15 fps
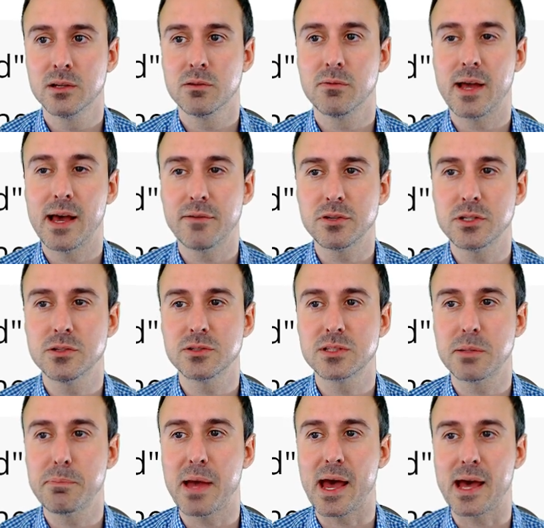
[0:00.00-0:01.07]
we have to use the
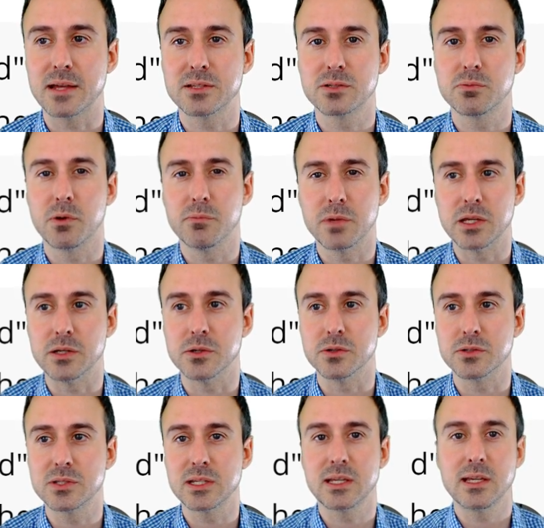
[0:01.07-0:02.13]
past when we
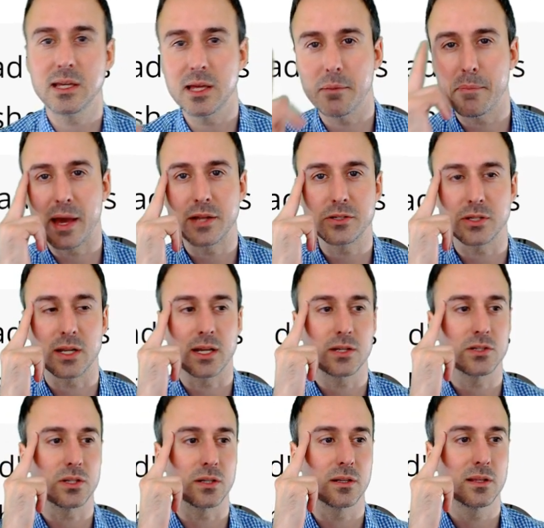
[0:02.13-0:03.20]
use
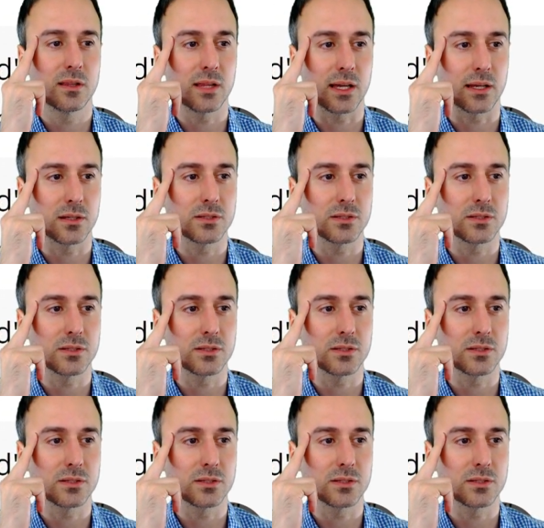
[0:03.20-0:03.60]
imagination things.